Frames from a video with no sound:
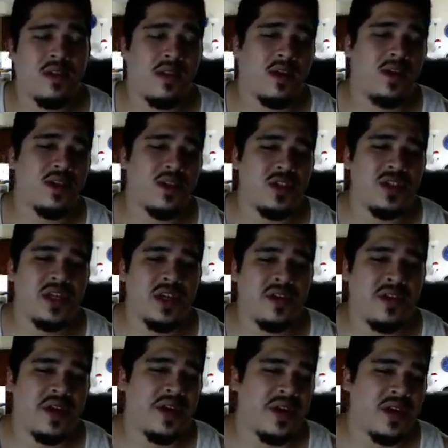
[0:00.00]

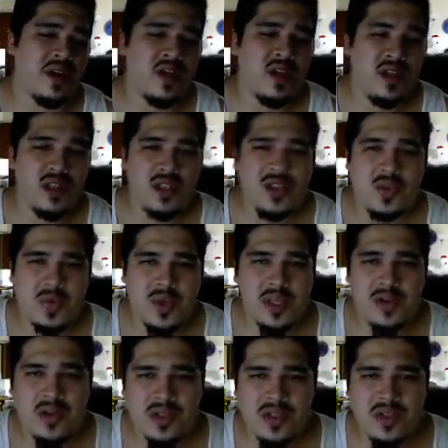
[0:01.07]
generator, so we can
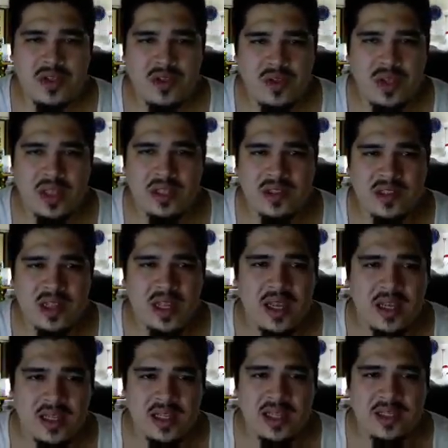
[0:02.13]
also do things like a
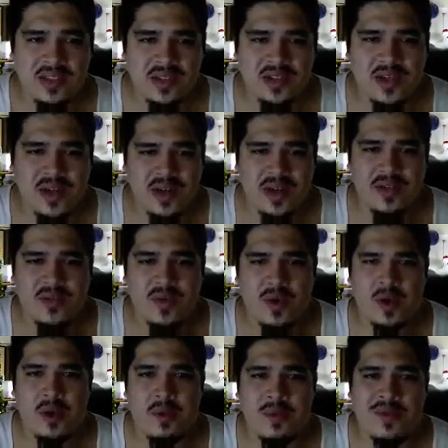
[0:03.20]
laser turret. Going
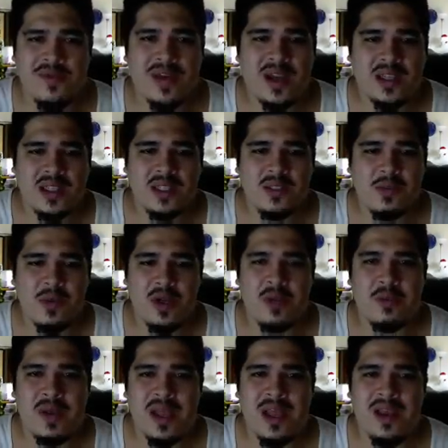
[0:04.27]
up. In fact, let's put up a
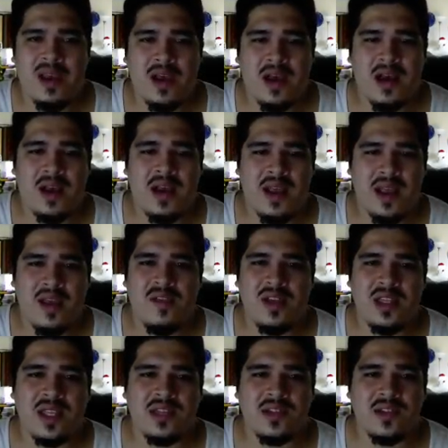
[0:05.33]
heavy
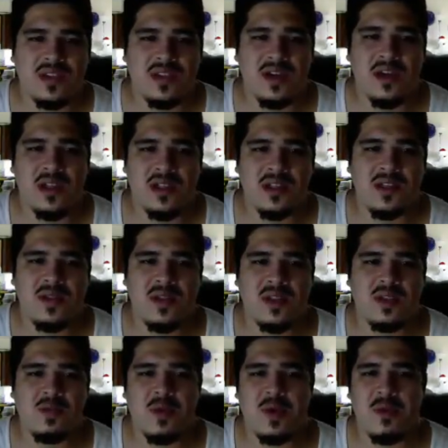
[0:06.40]
laser turret. Let's
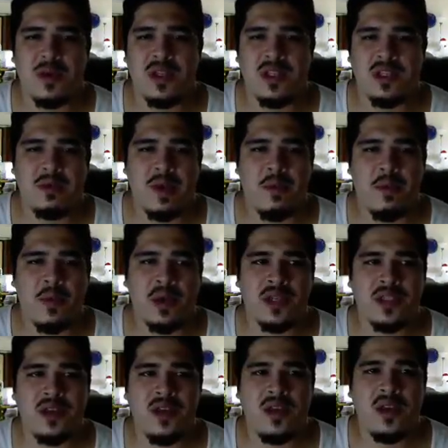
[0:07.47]
put up one of these bad boys.
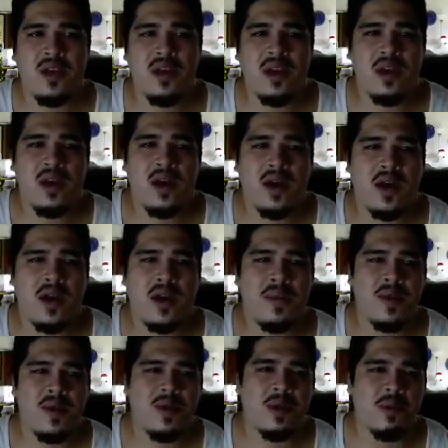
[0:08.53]
And
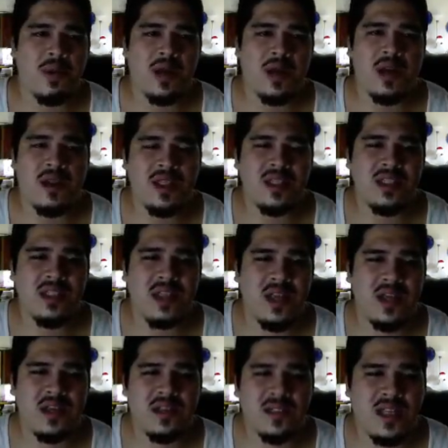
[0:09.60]
we're going to put it on this side
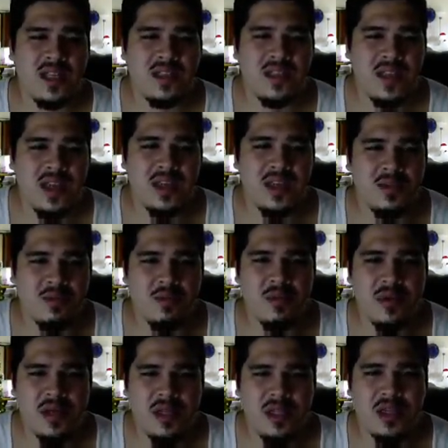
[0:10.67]
because that side is
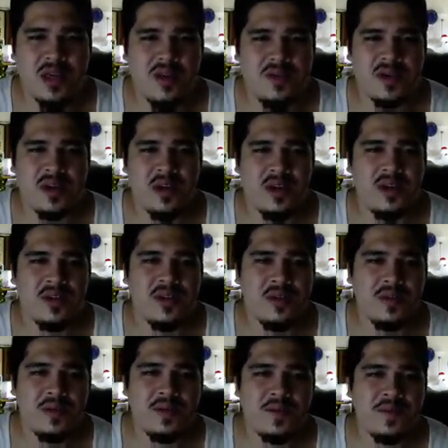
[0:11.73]
pretty covered.
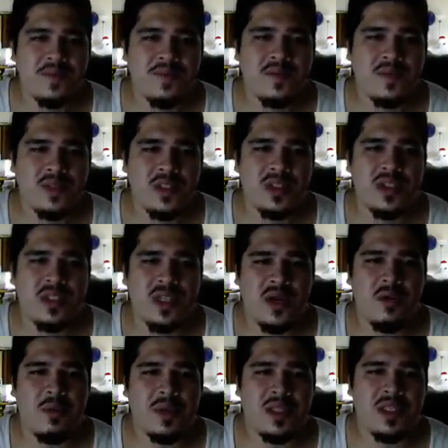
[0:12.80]
So say we
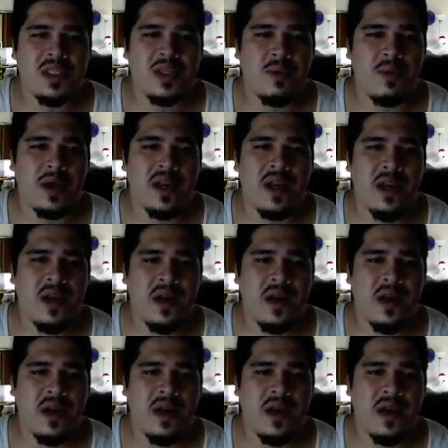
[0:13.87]
put this up right here,